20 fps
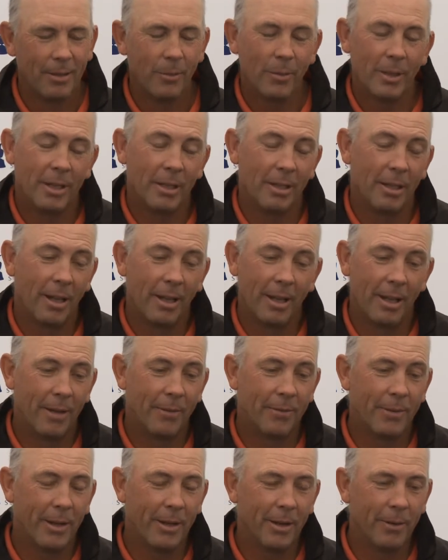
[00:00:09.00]
Well,
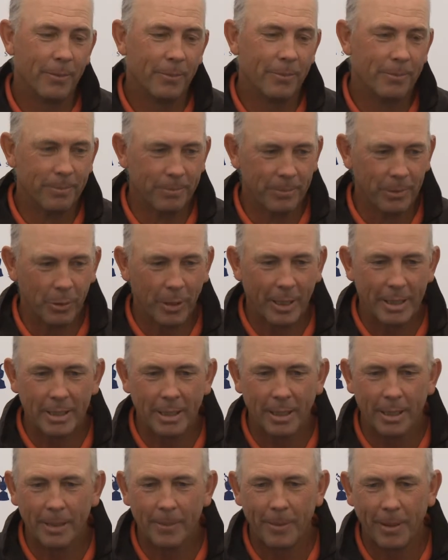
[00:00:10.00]
I've had a great
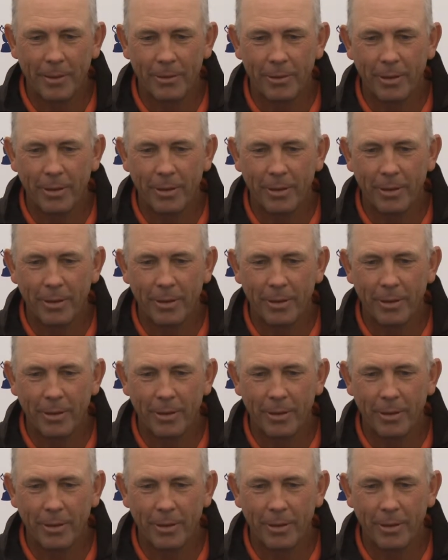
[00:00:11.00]
time.